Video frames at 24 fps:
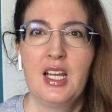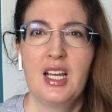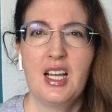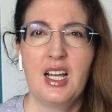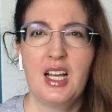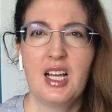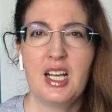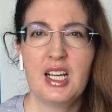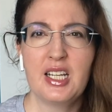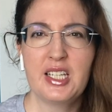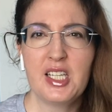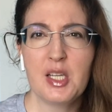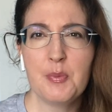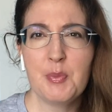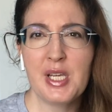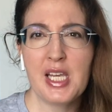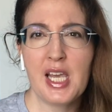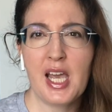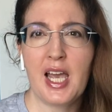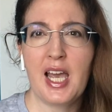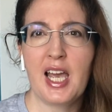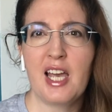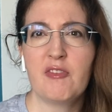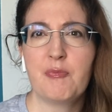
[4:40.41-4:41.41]
give me
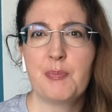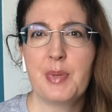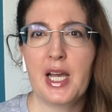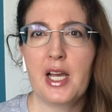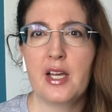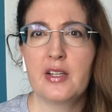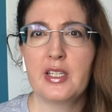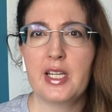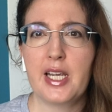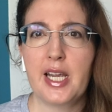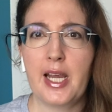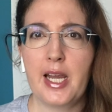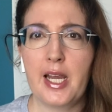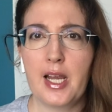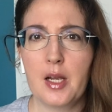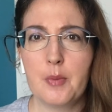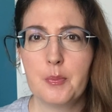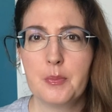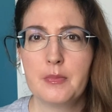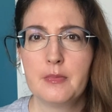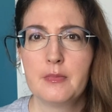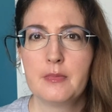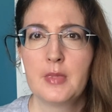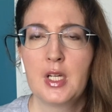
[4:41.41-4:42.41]
a ½ pound of ham.